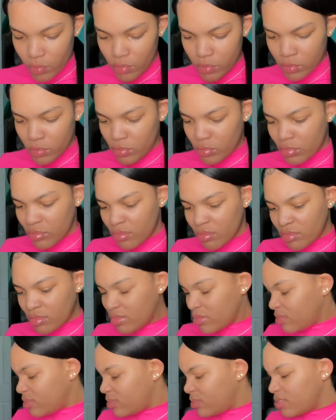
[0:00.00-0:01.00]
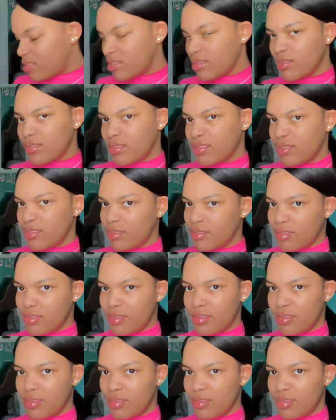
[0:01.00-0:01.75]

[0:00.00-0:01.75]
Nothing is said.